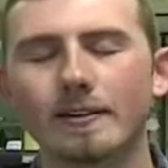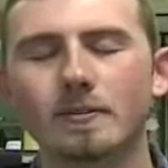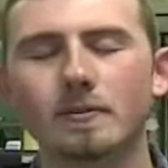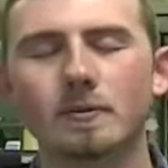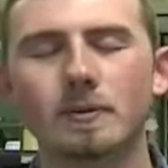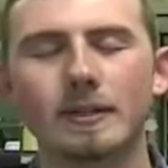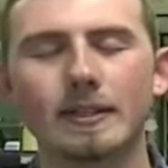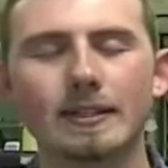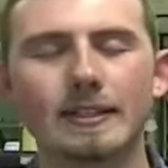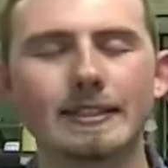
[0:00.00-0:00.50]

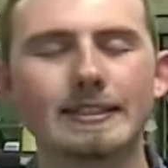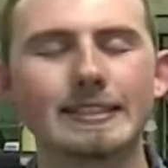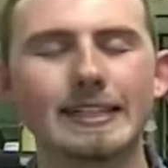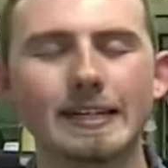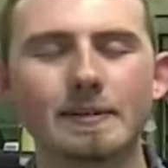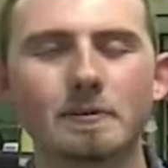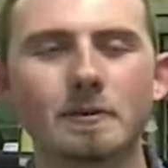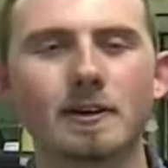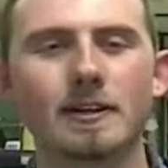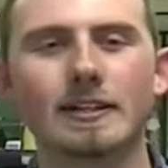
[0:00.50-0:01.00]
really
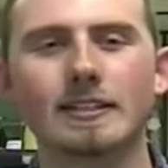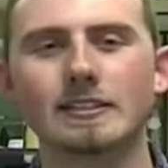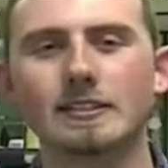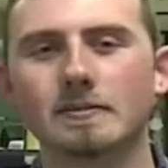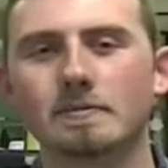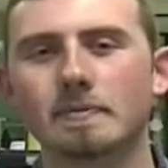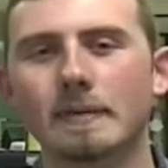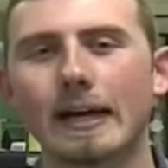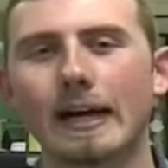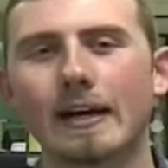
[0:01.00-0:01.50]
teamwork is
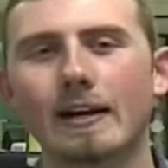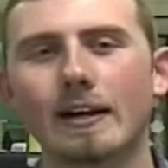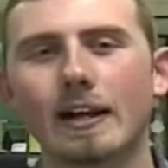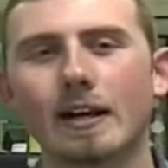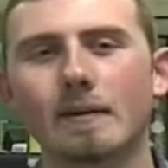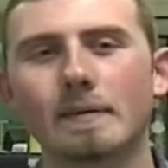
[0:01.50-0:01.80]
about.